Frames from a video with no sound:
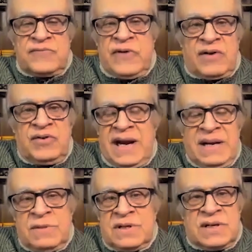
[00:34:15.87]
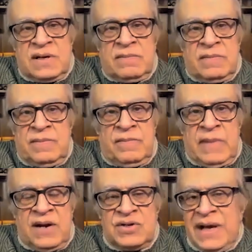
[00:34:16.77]
factory animals, and
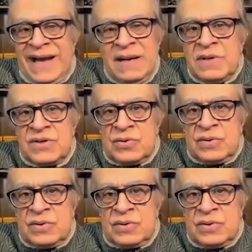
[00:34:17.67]
managing animals.